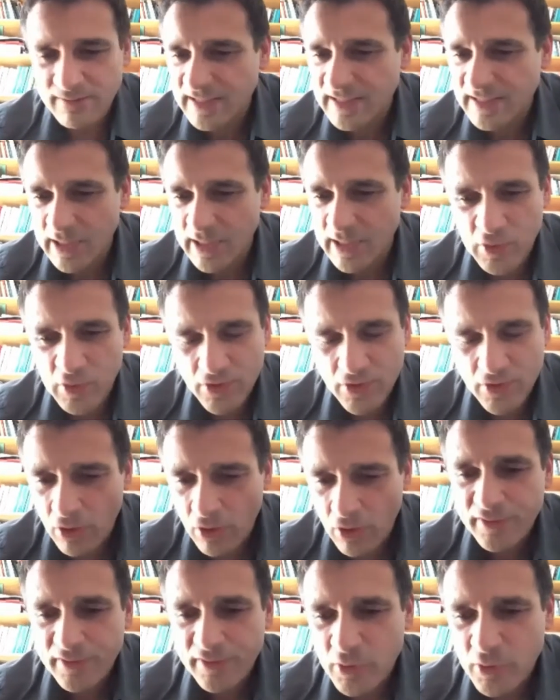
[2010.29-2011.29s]
dealing with
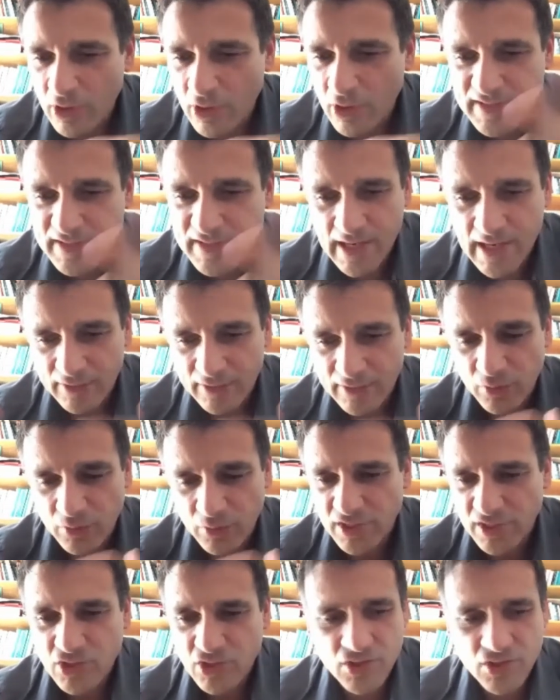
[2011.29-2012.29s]
all the girls he had to
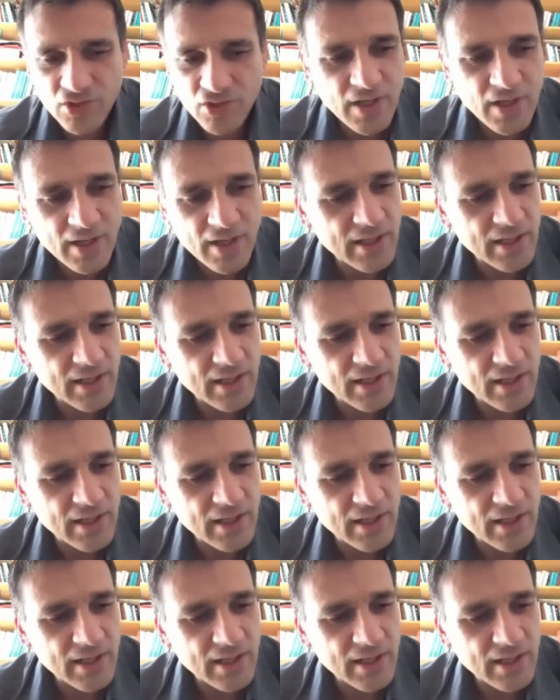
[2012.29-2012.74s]
teach